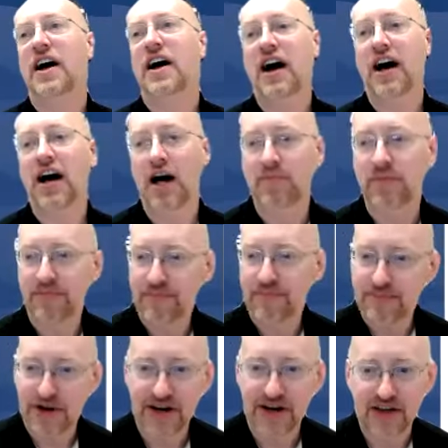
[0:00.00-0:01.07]

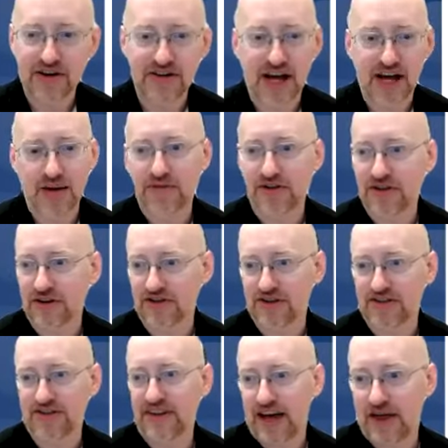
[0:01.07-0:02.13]
But in other times you can
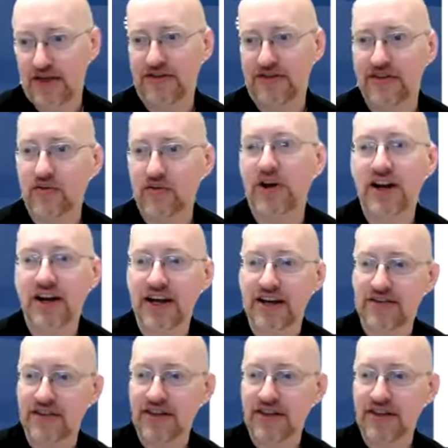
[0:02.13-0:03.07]
just say, this is what it is.